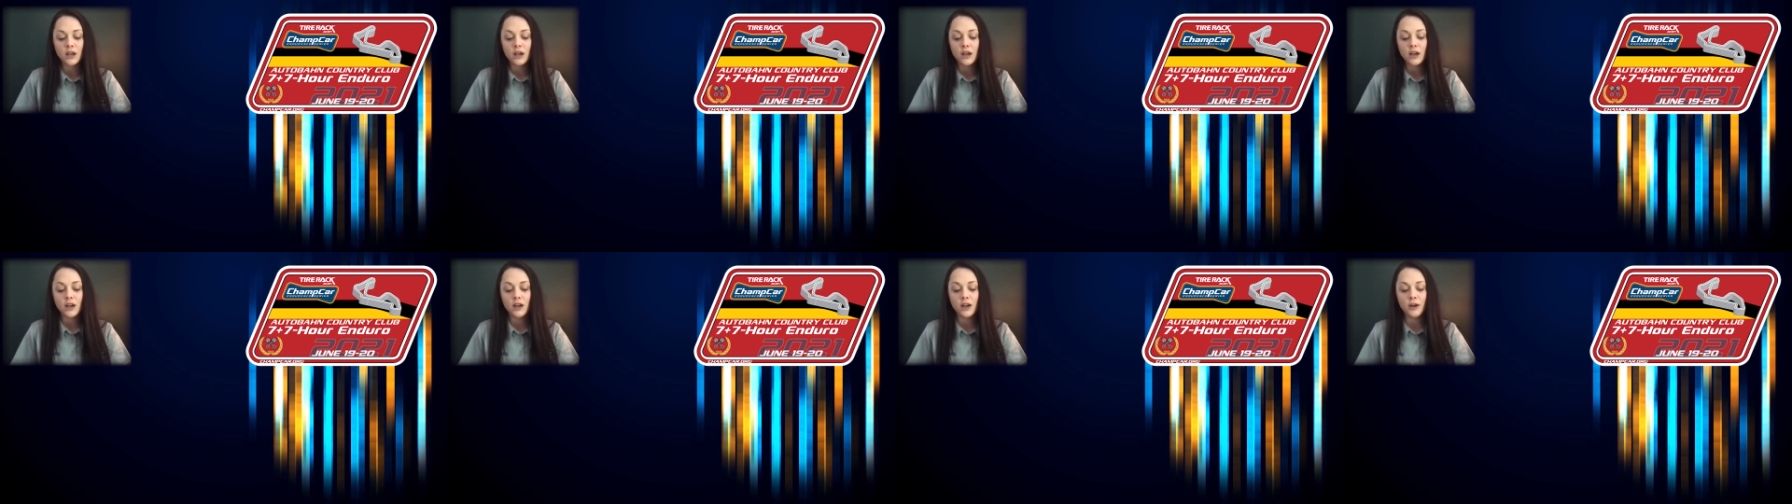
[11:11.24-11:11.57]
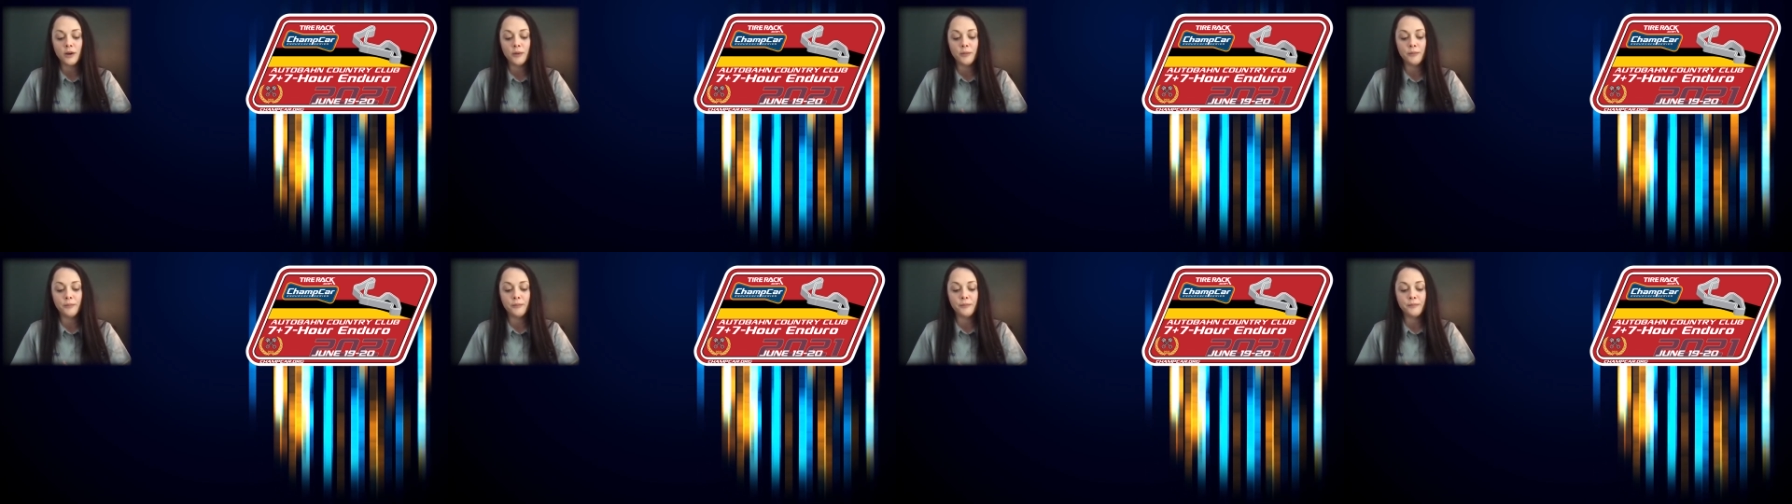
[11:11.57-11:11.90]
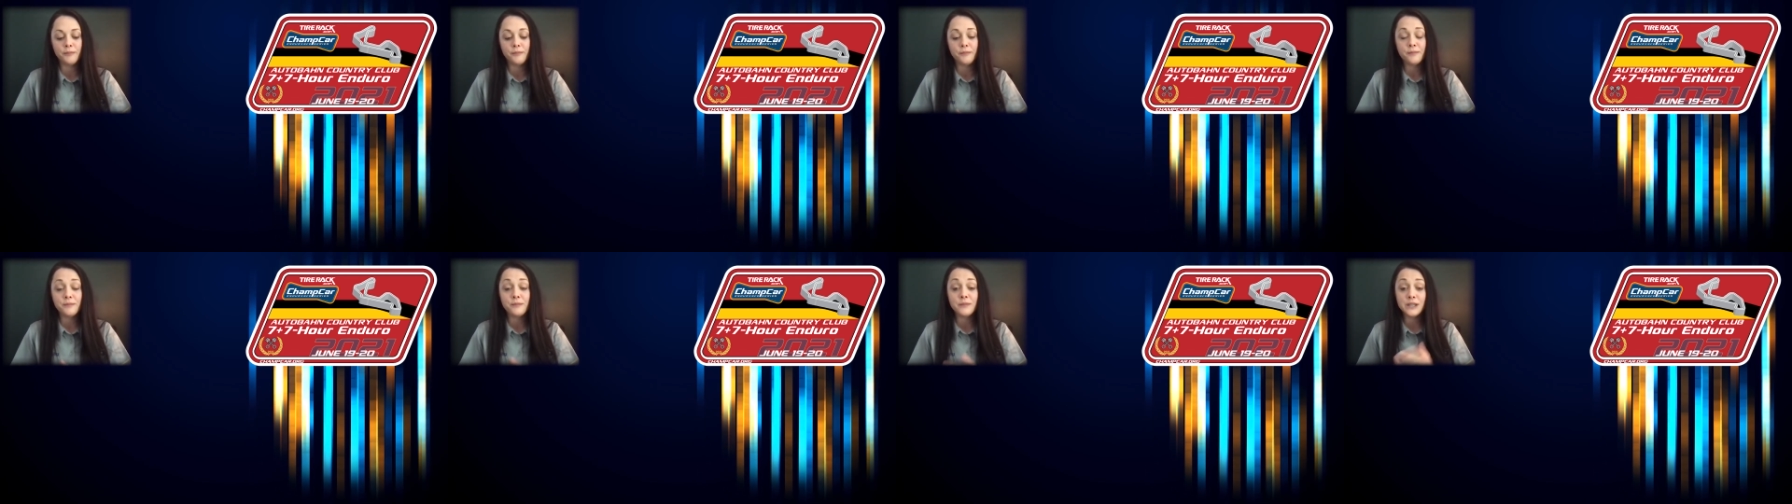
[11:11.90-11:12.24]
Um,
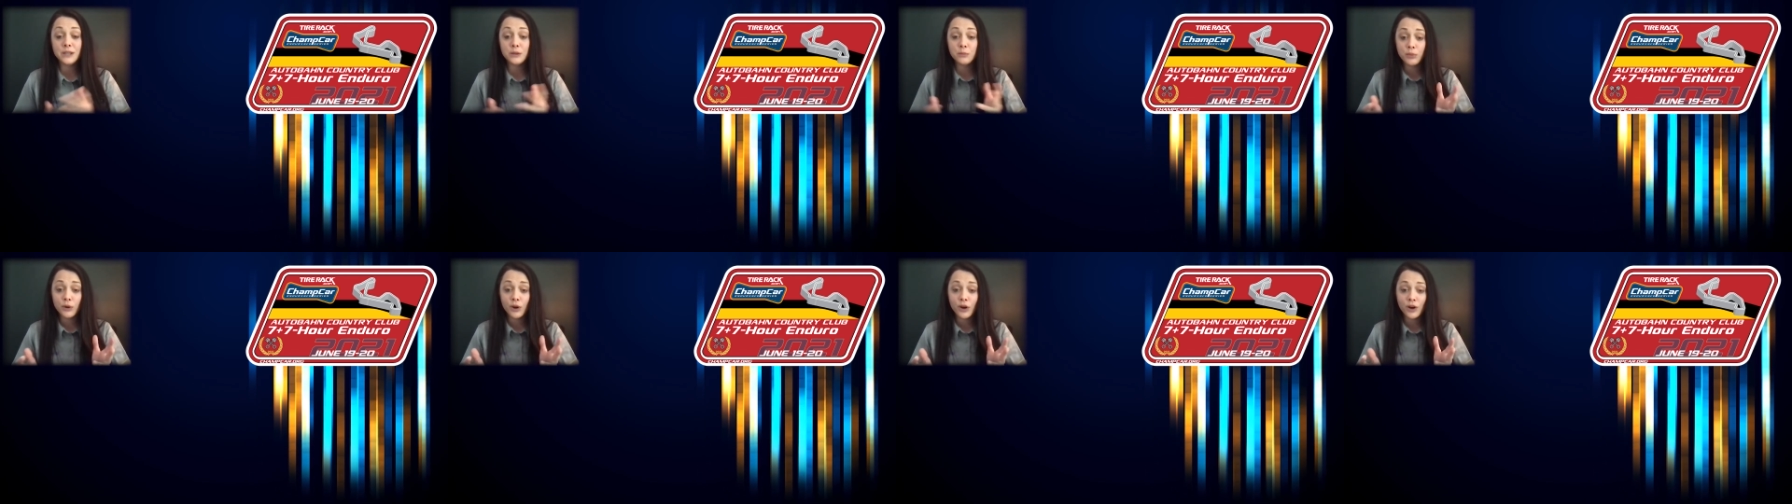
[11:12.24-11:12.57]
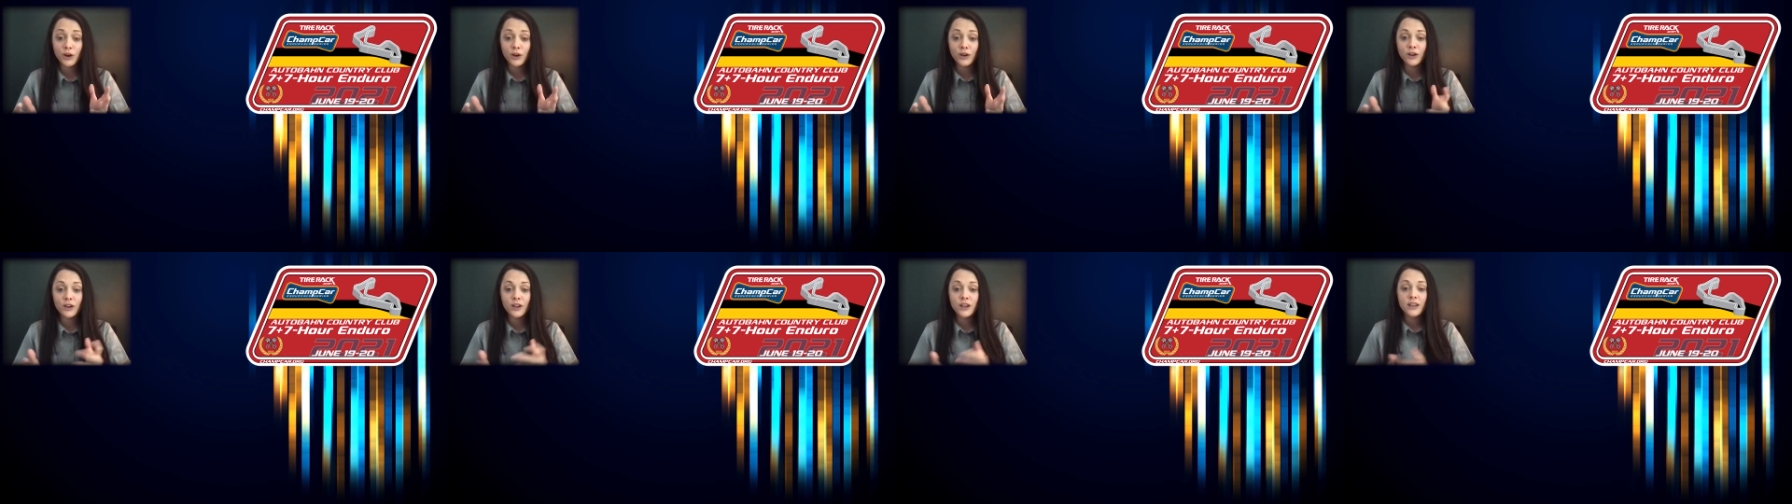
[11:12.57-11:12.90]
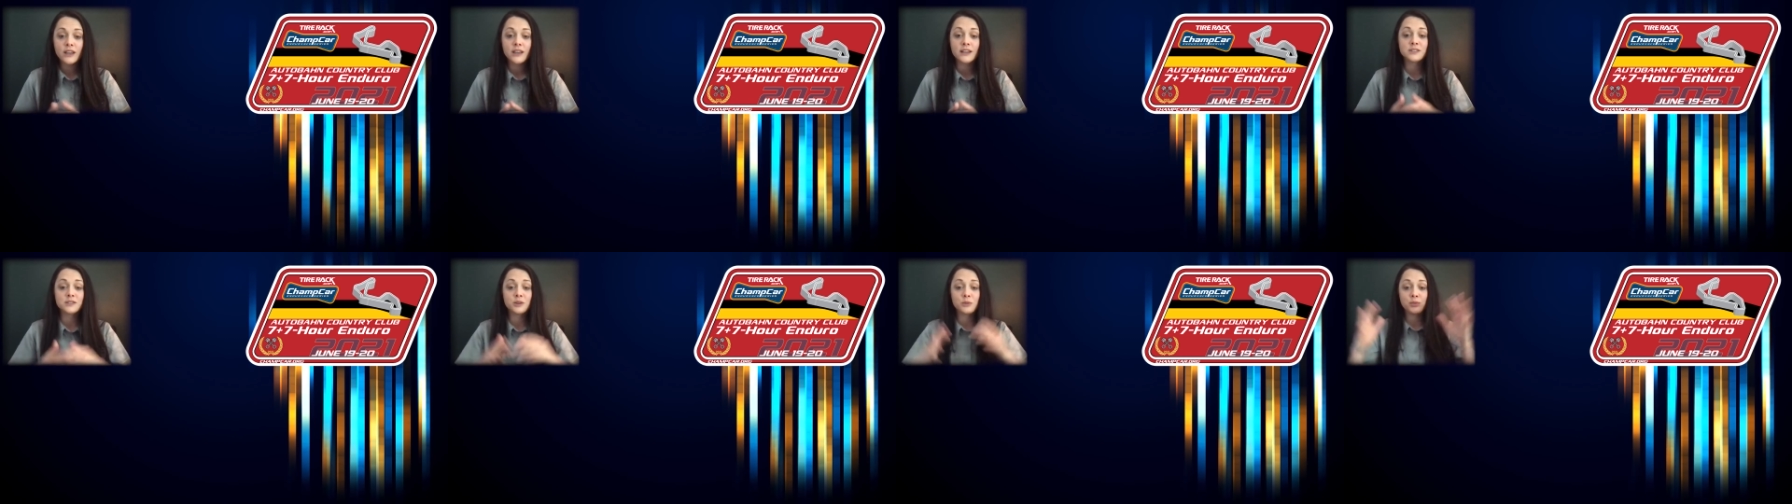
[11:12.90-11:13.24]
meatball
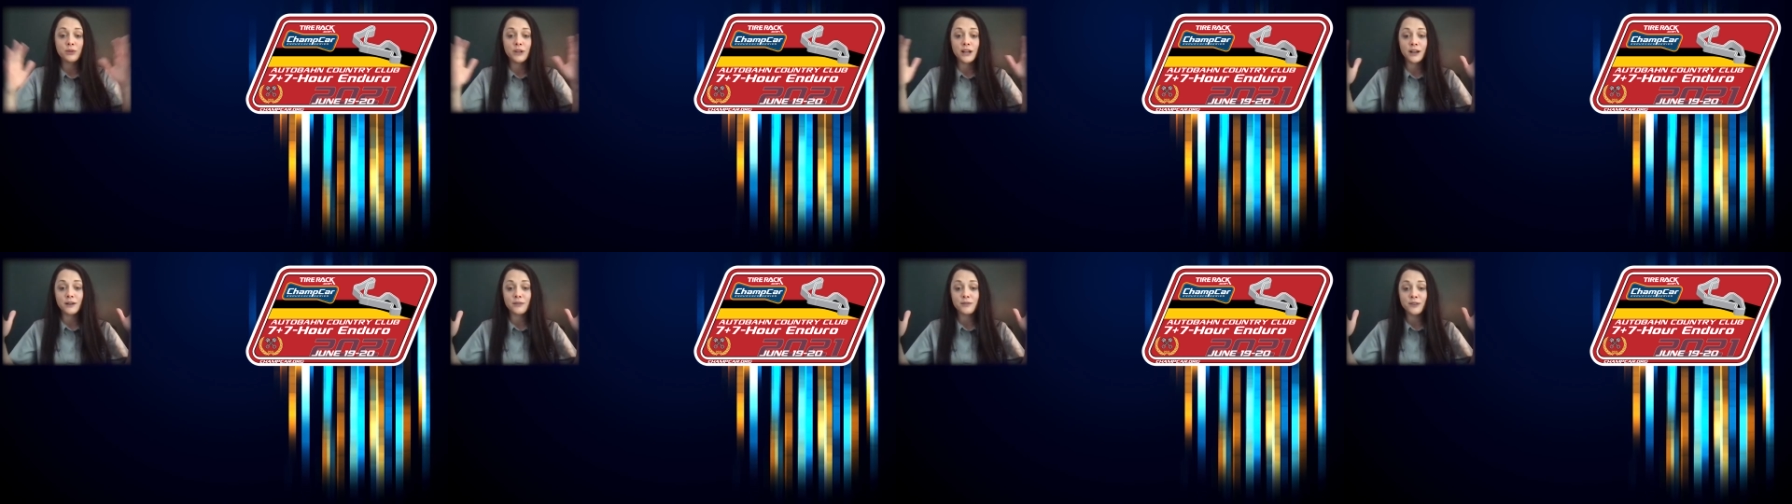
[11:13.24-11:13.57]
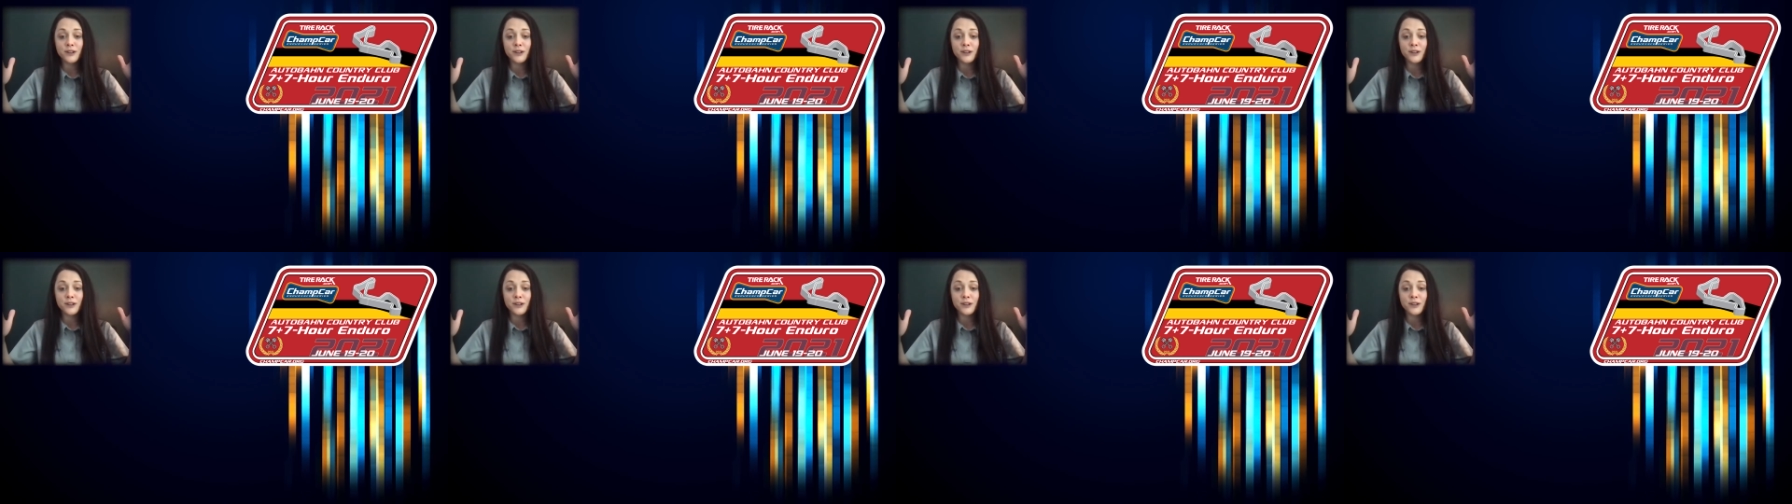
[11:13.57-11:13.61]
is a black